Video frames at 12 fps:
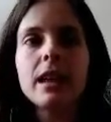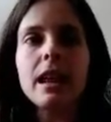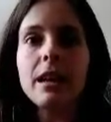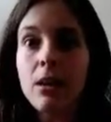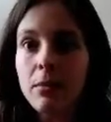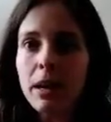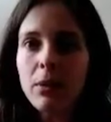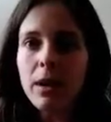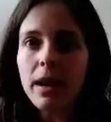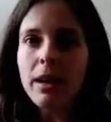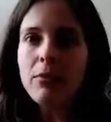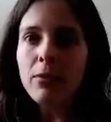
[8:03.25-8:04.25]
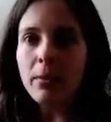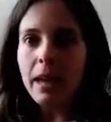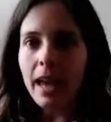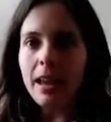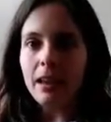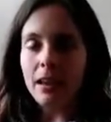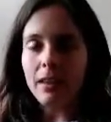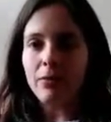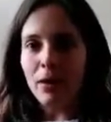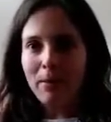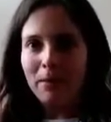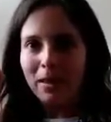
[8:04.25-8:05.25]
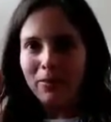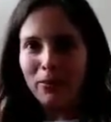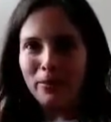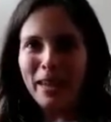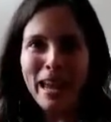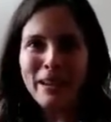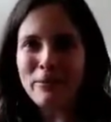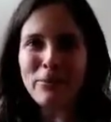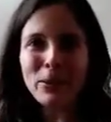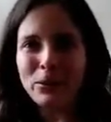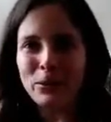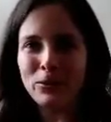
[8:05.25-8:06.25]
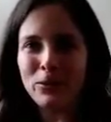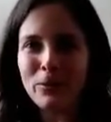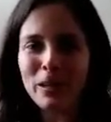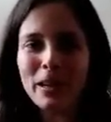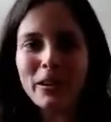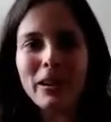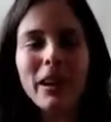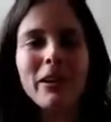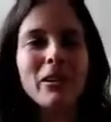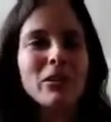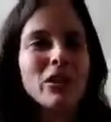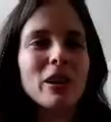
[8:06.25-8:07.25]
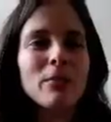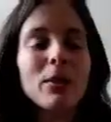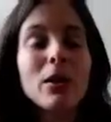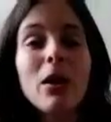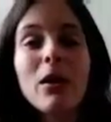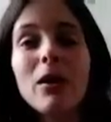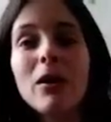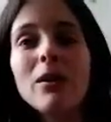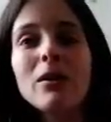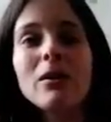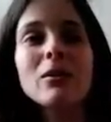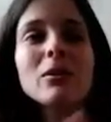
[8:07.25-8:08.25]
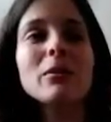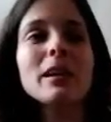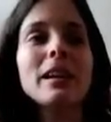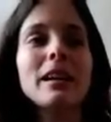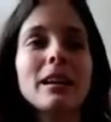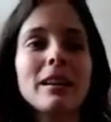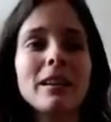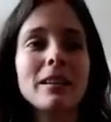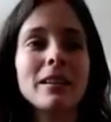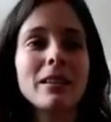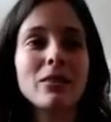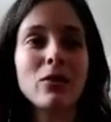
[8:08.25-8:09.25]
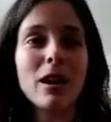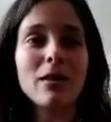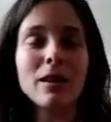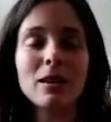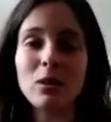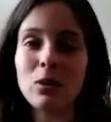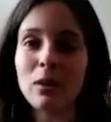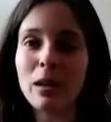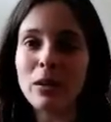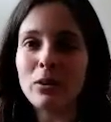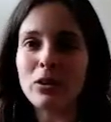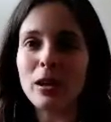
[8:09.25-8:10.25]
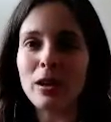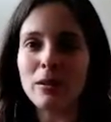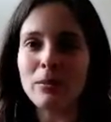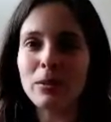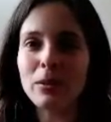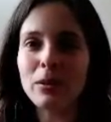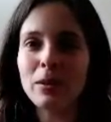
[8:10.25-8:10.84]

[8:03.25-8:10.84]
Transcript: And on my way from Canada Post, or from the letter carrier job, all the way driving to the other job,